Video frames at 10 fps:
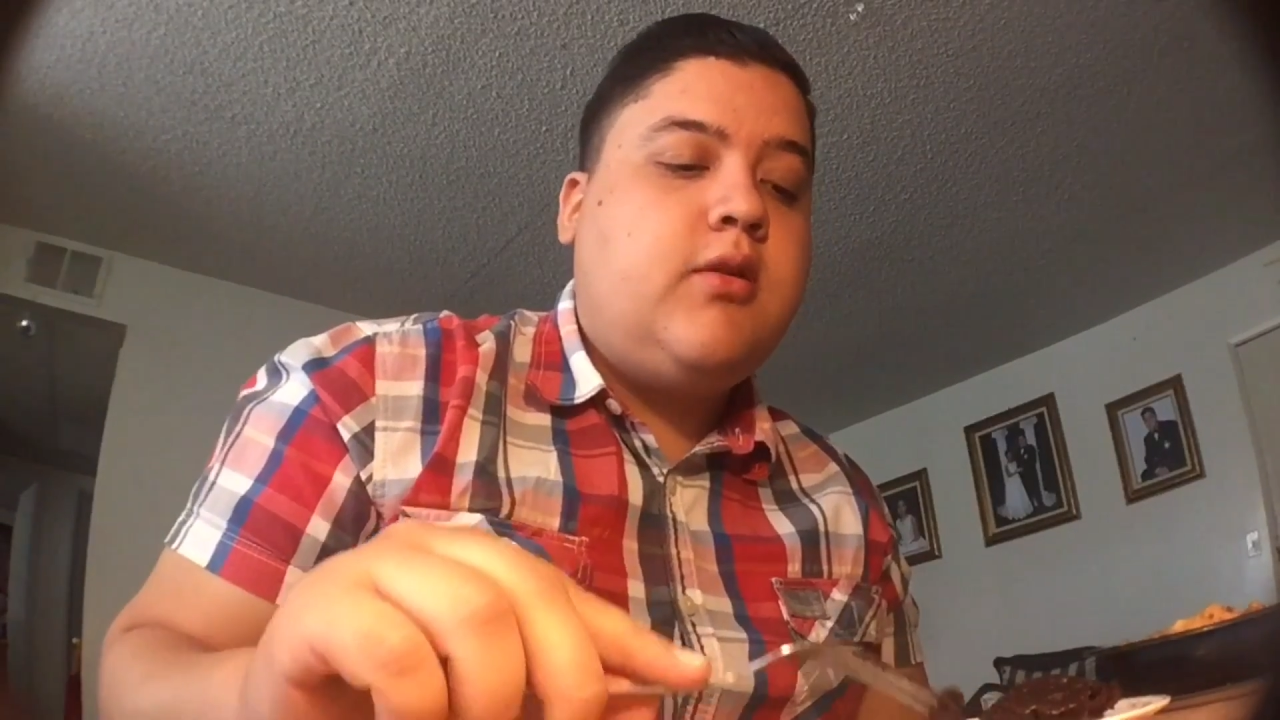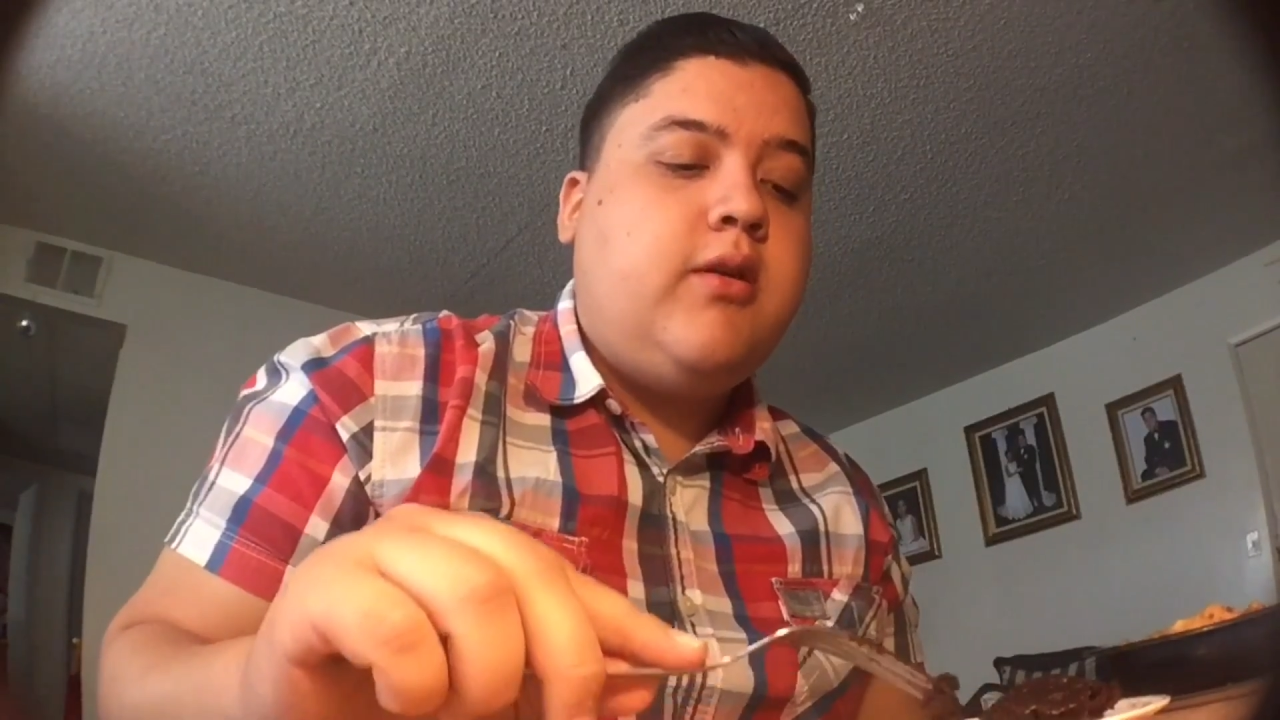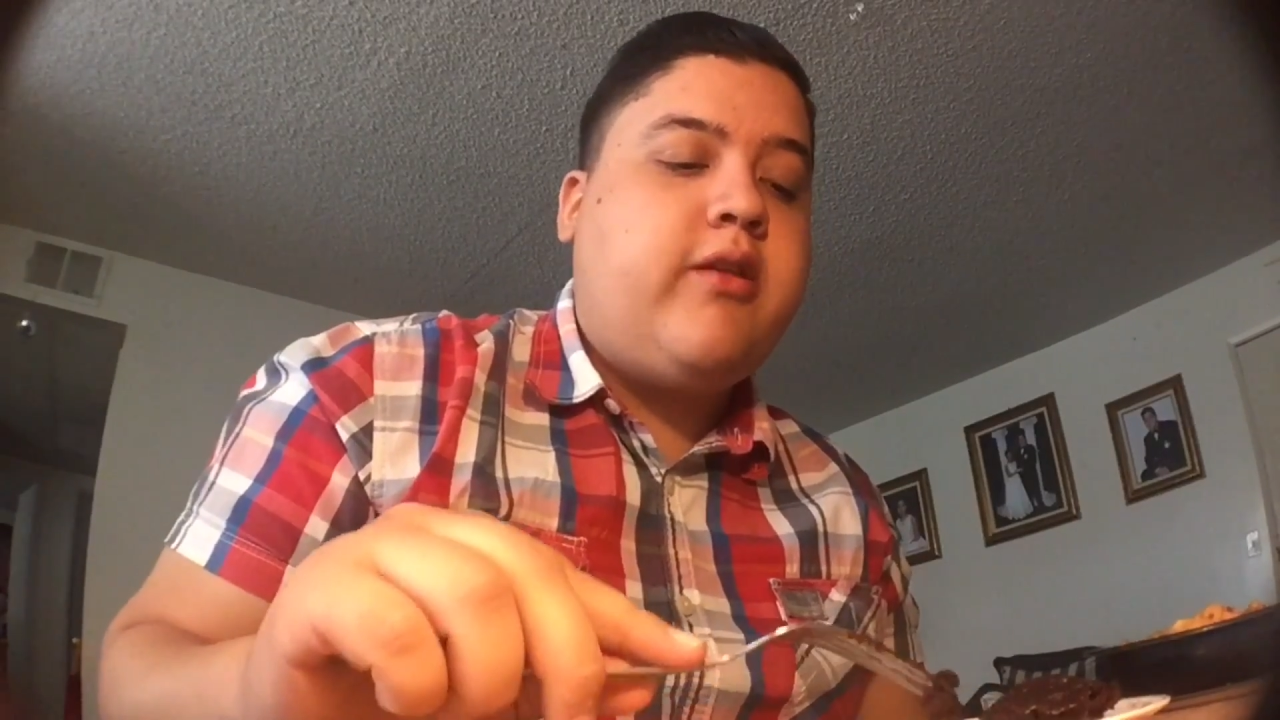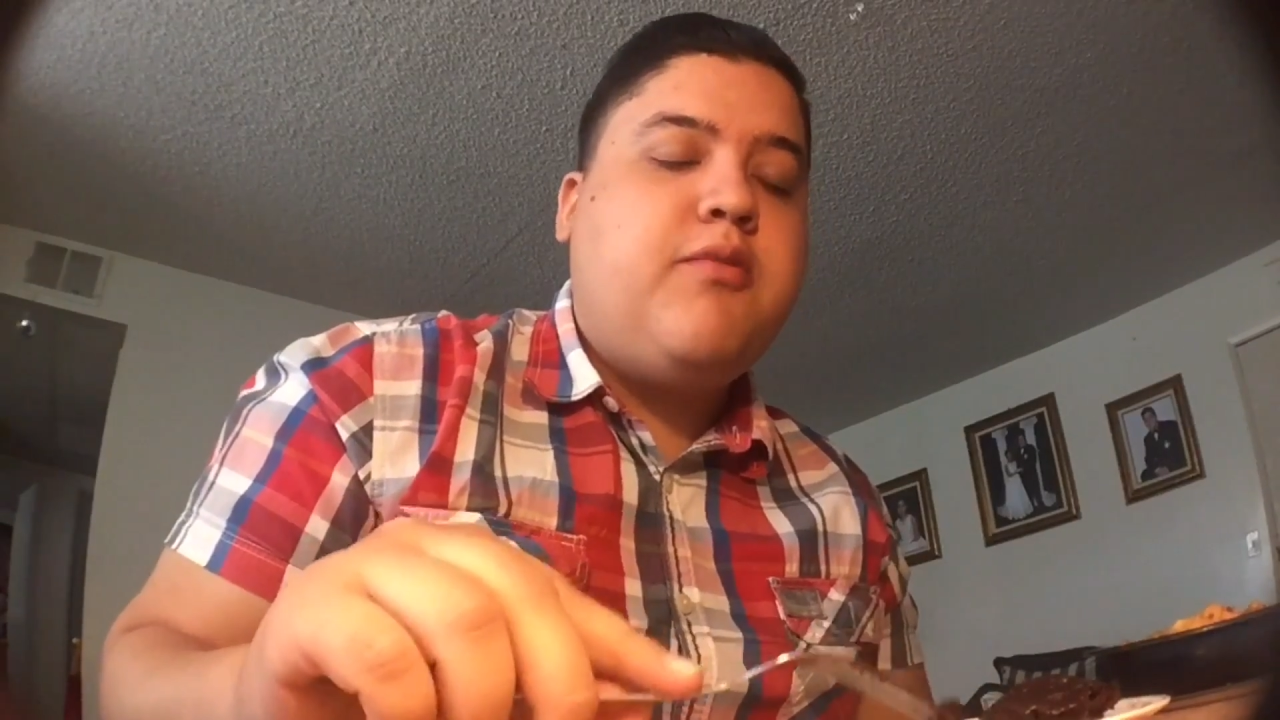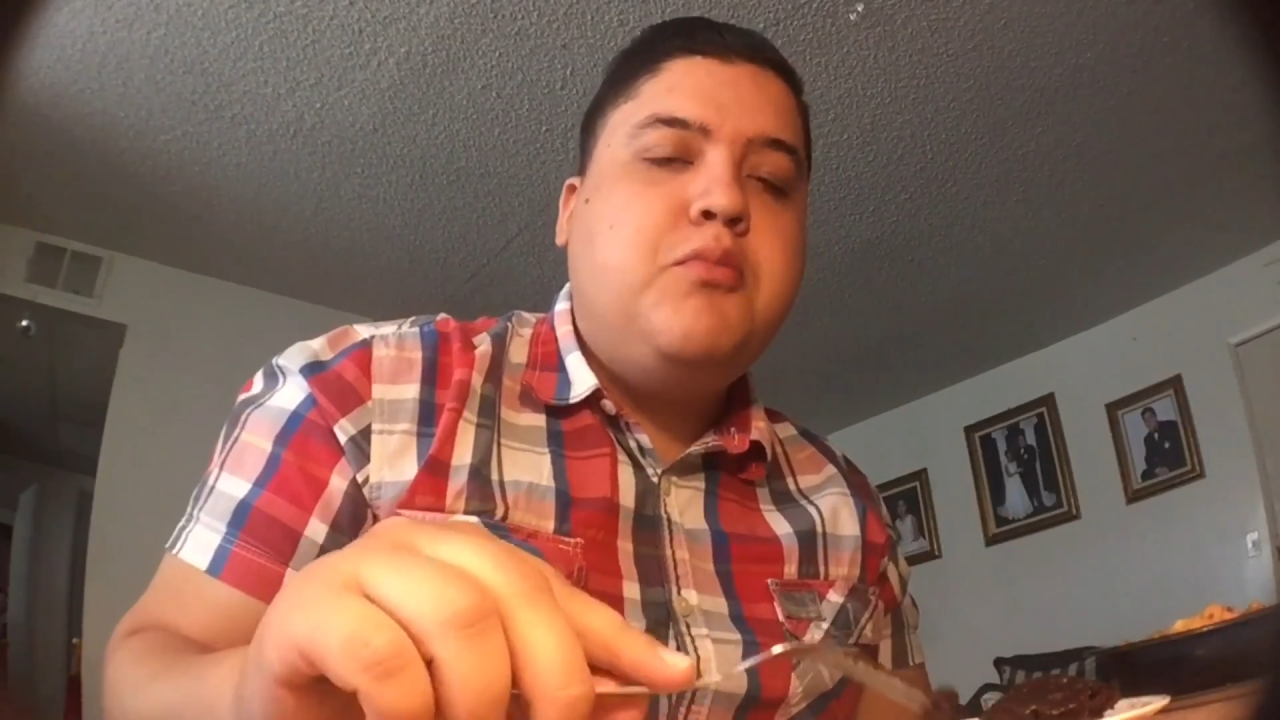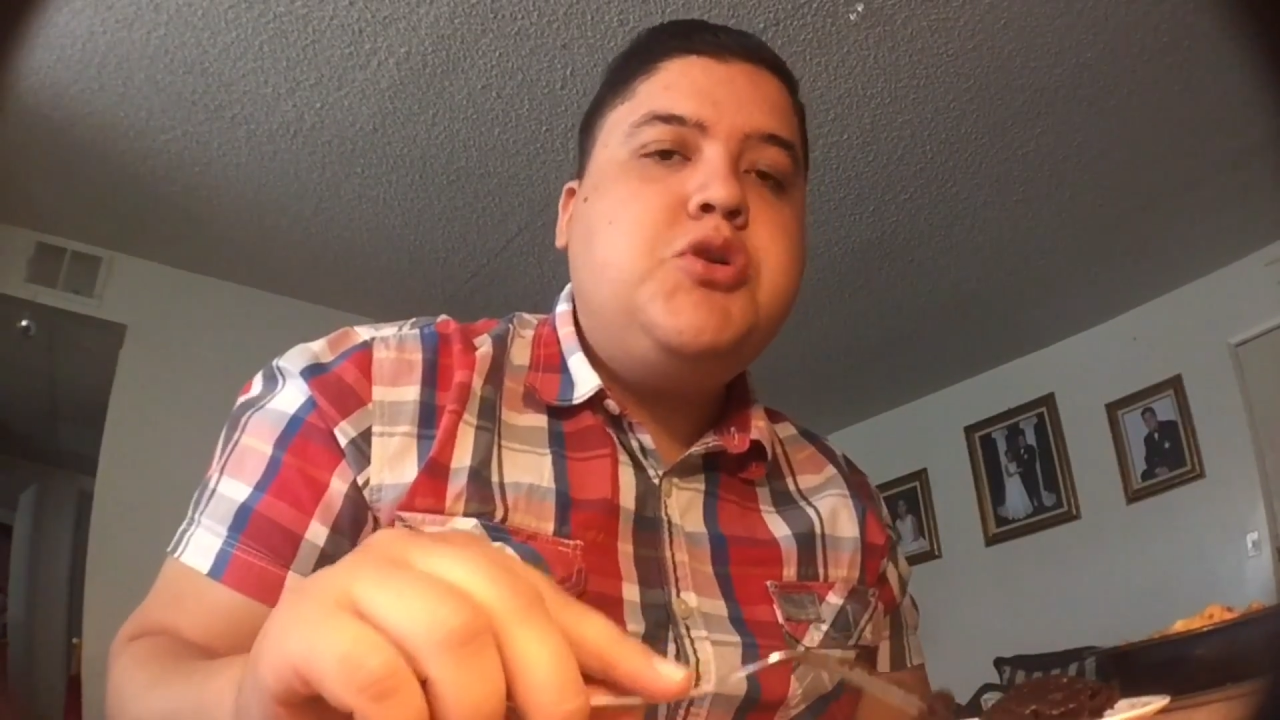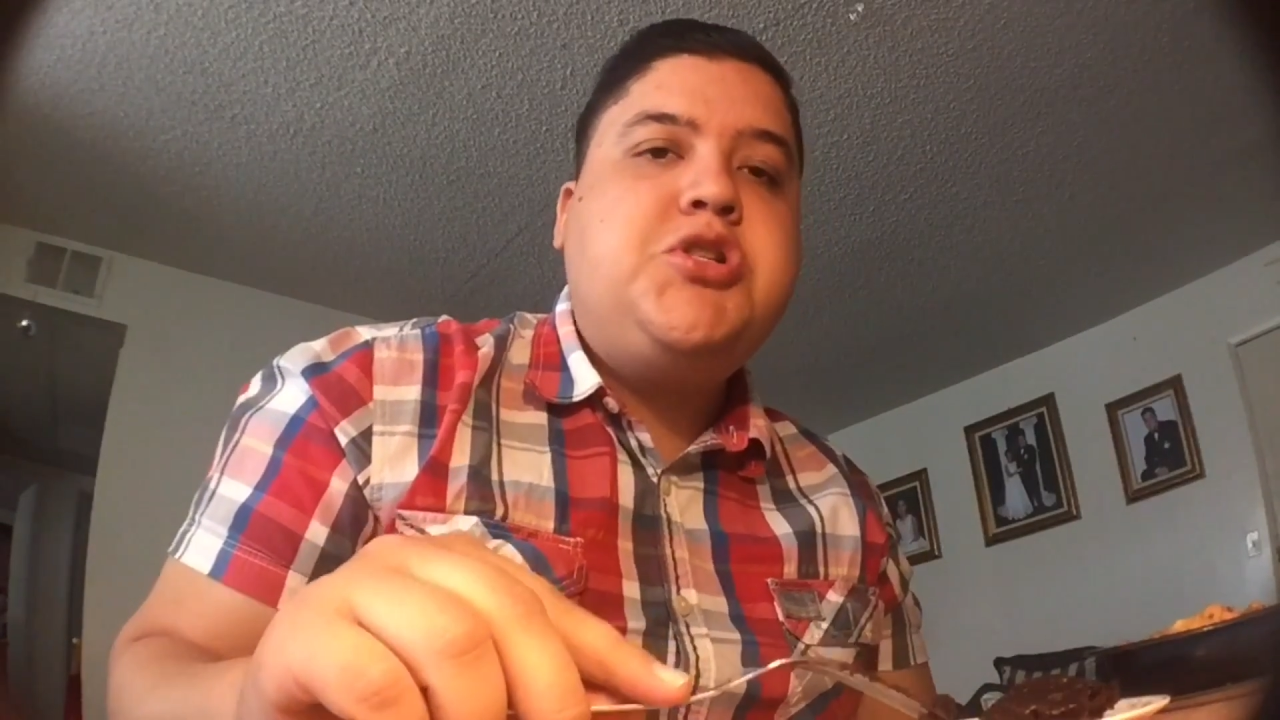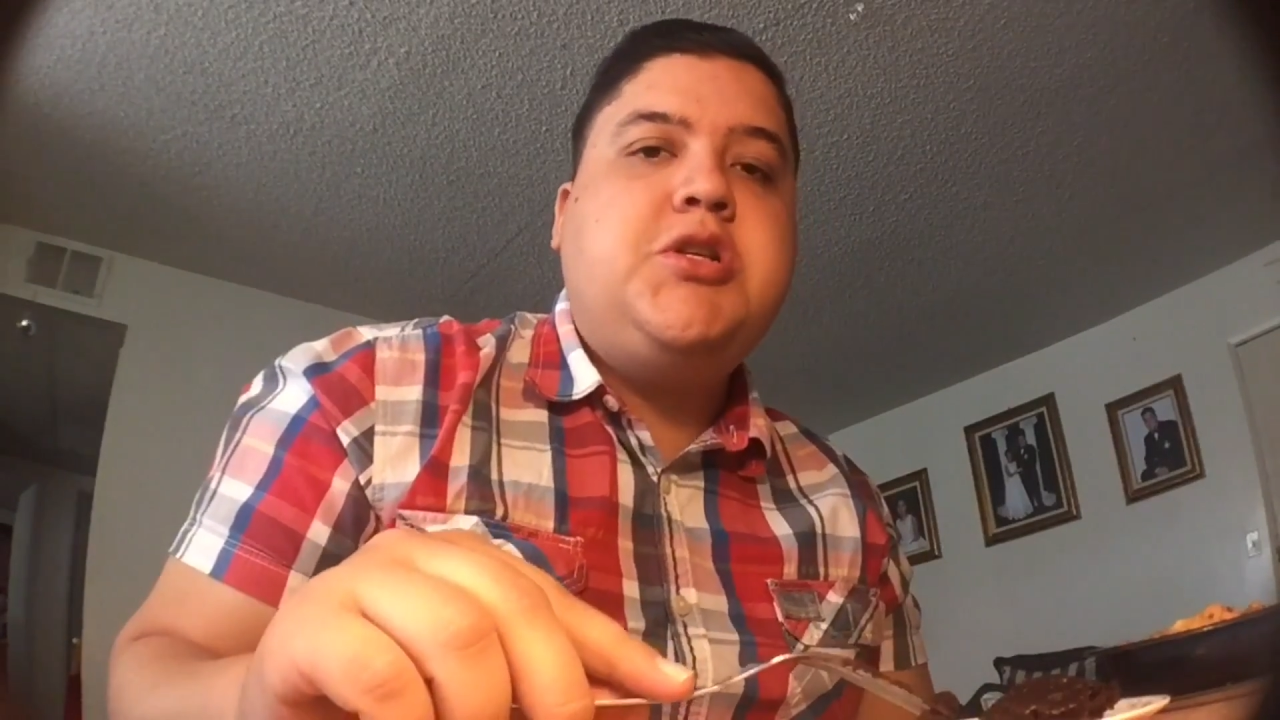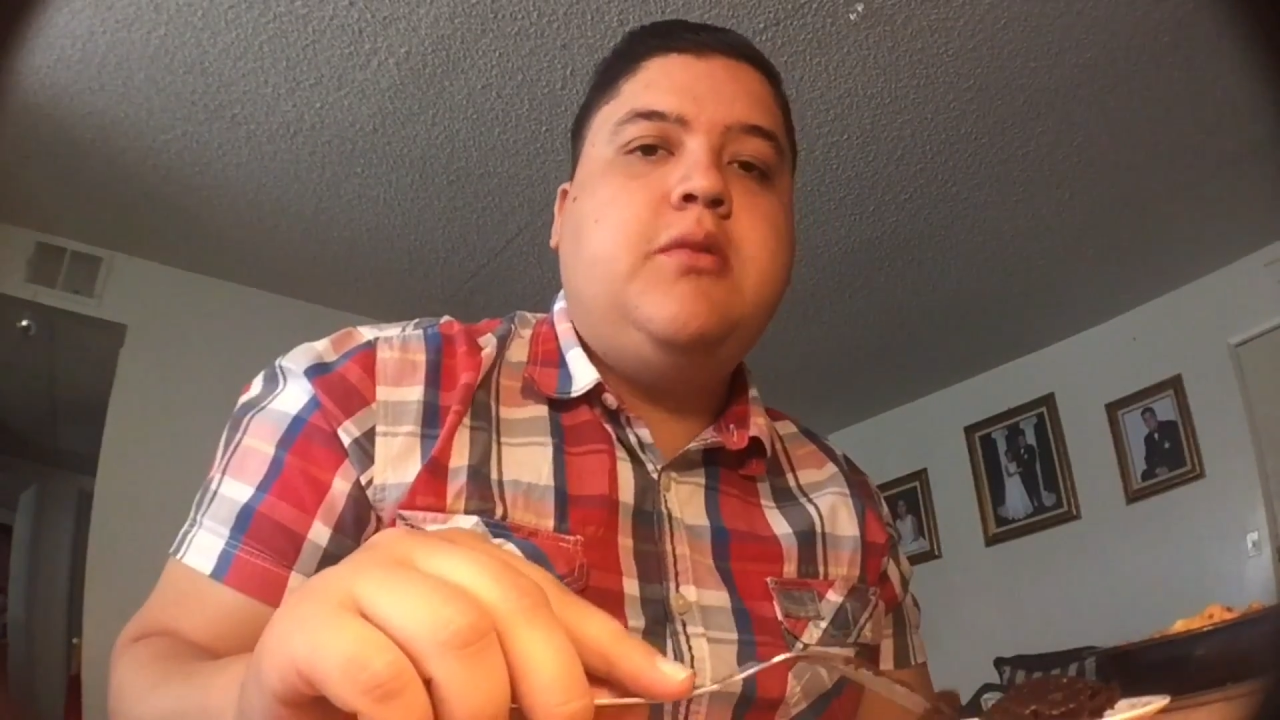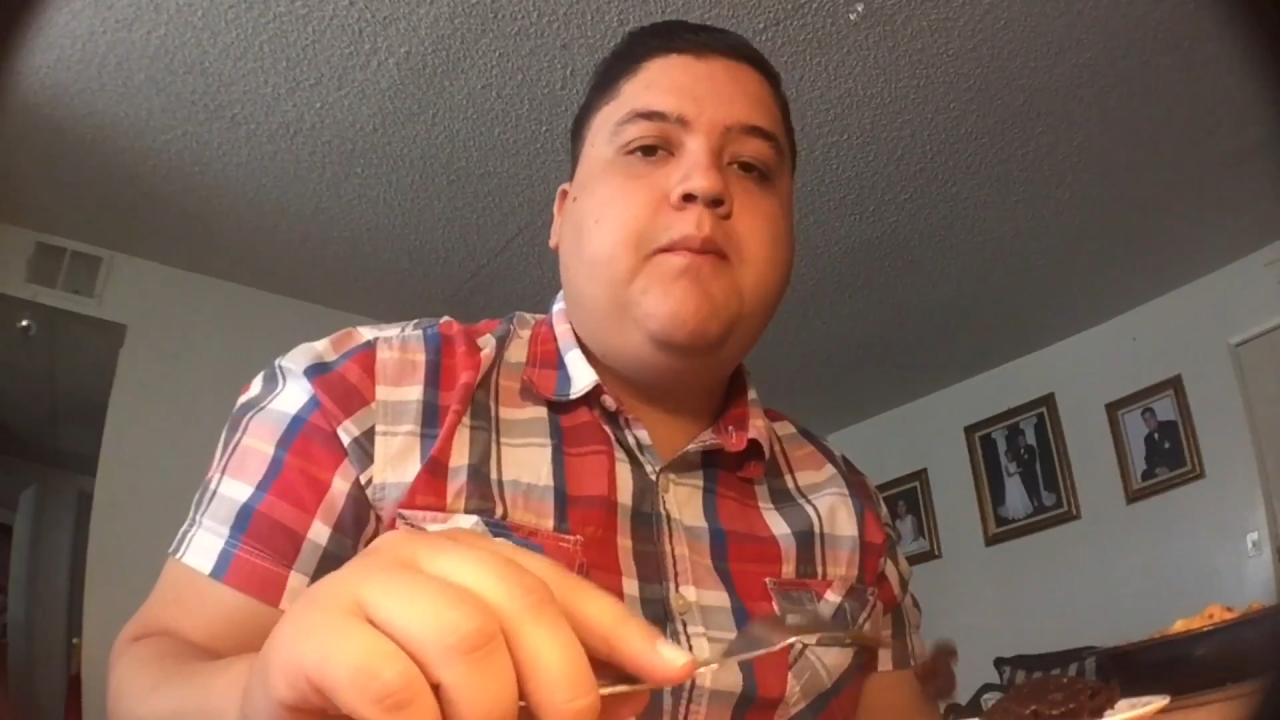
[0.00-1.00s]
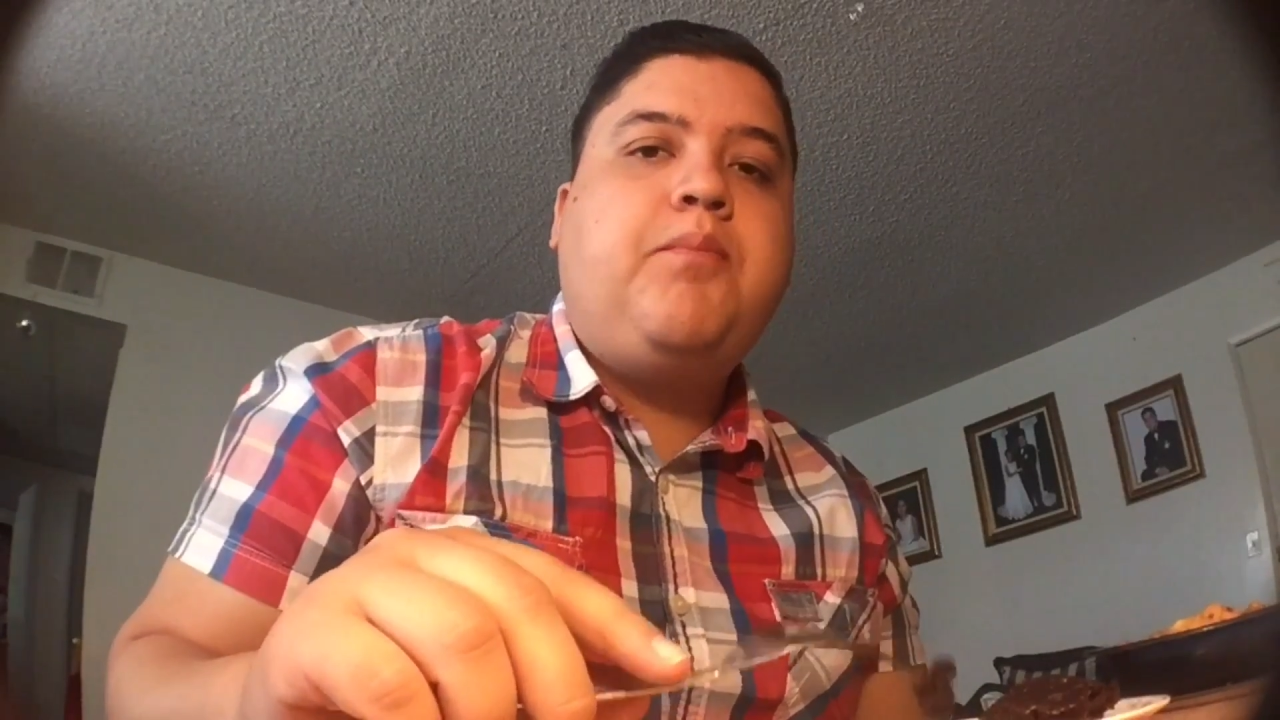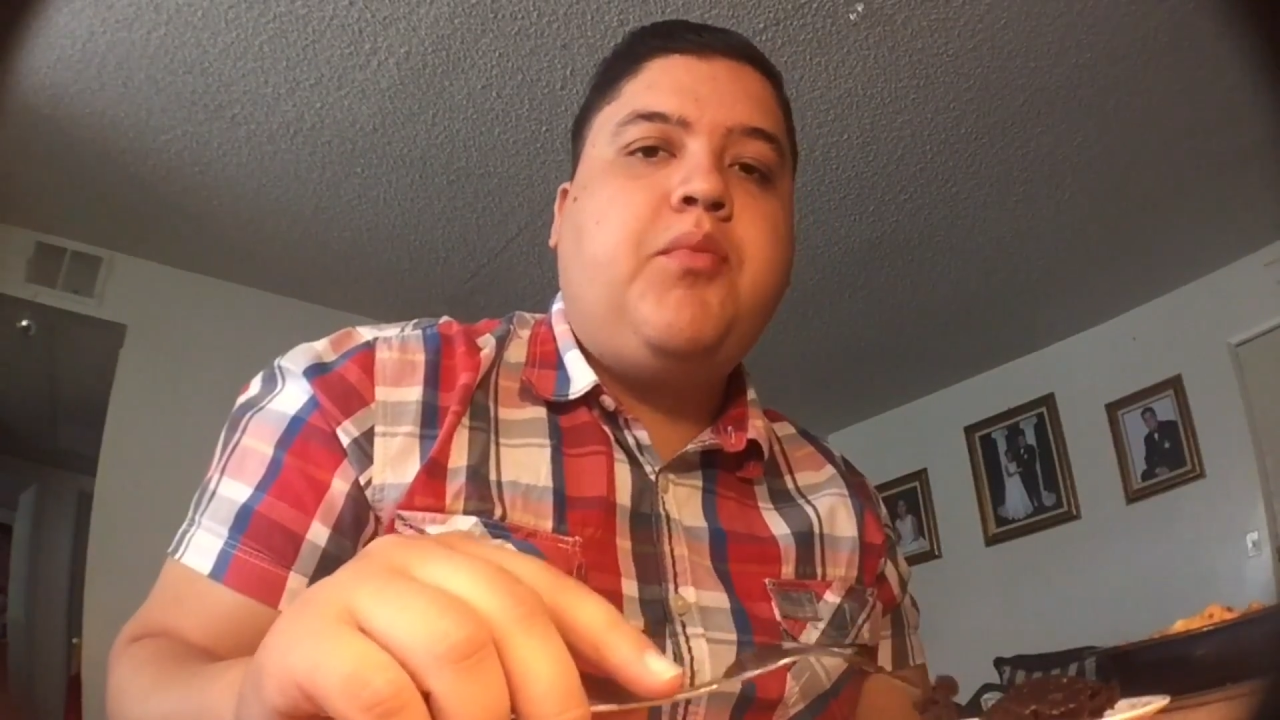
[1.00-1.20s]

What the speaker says: it's mushy.